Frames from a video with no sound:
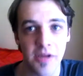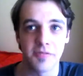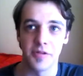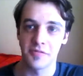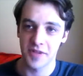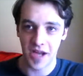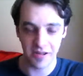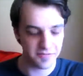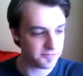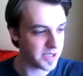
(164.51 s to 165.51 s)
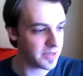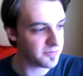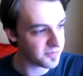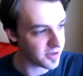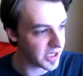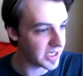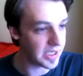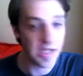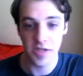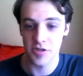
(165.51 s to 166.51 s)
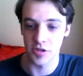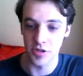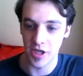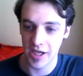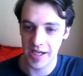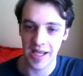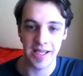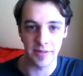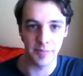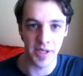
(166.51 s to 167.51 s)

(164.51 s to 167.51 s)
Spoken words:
From 5 p.m. Friday to 9 a.m.